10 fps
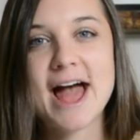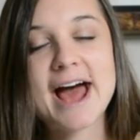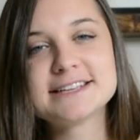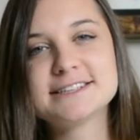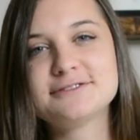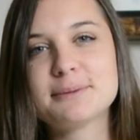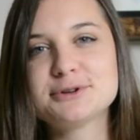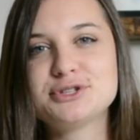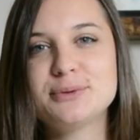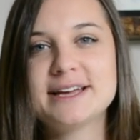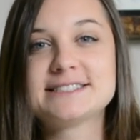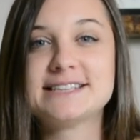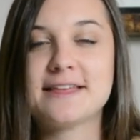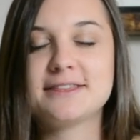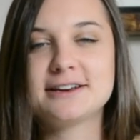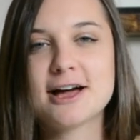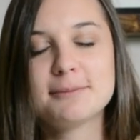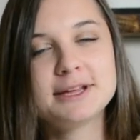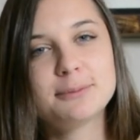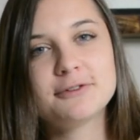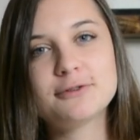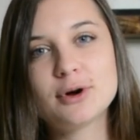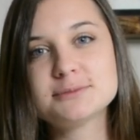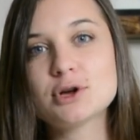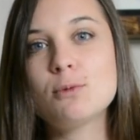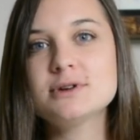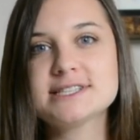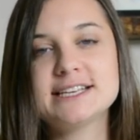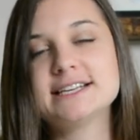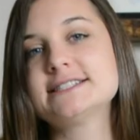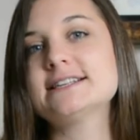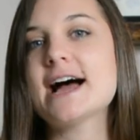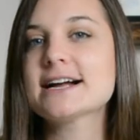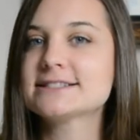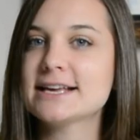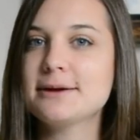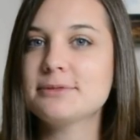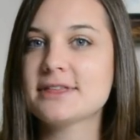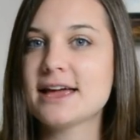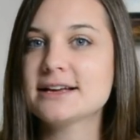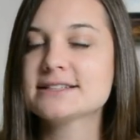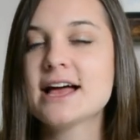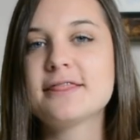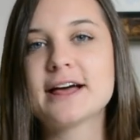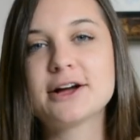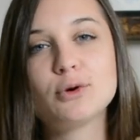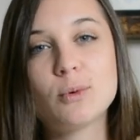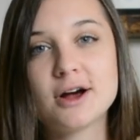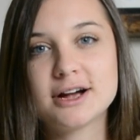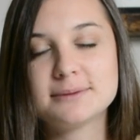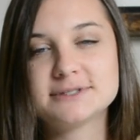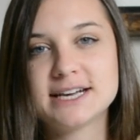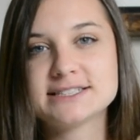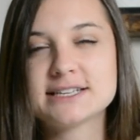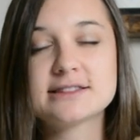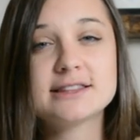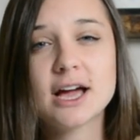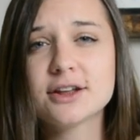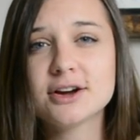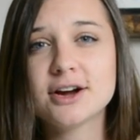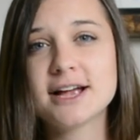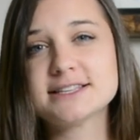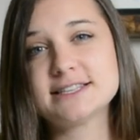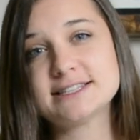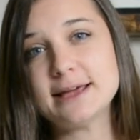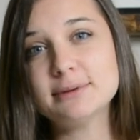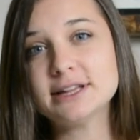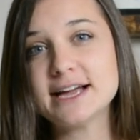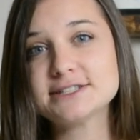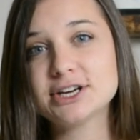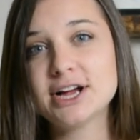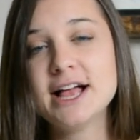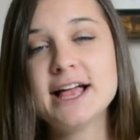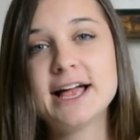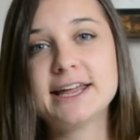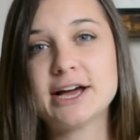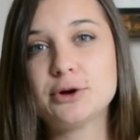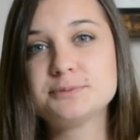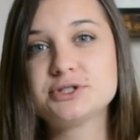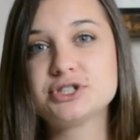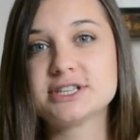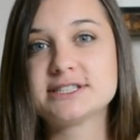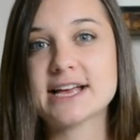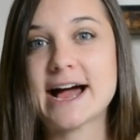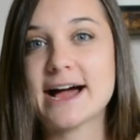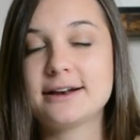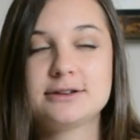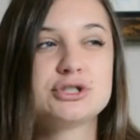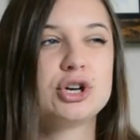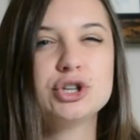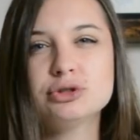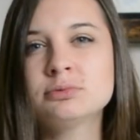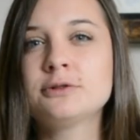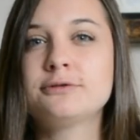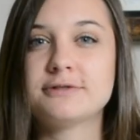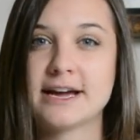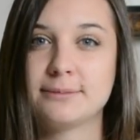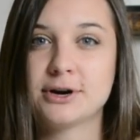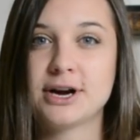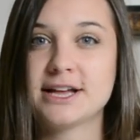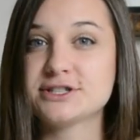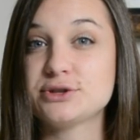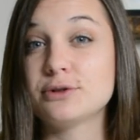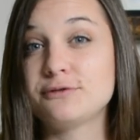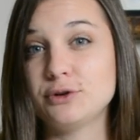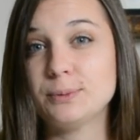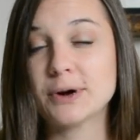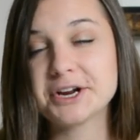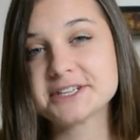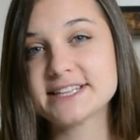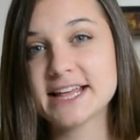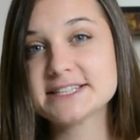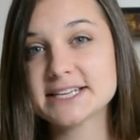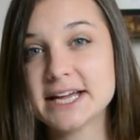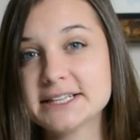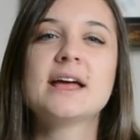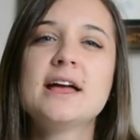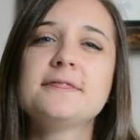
Additive number two is xanthan gum, and it performs almost the exact same things that guar gum does. It's a thickener, it's a stabilizer, and helps just add soluble fiber into the food products that it's in.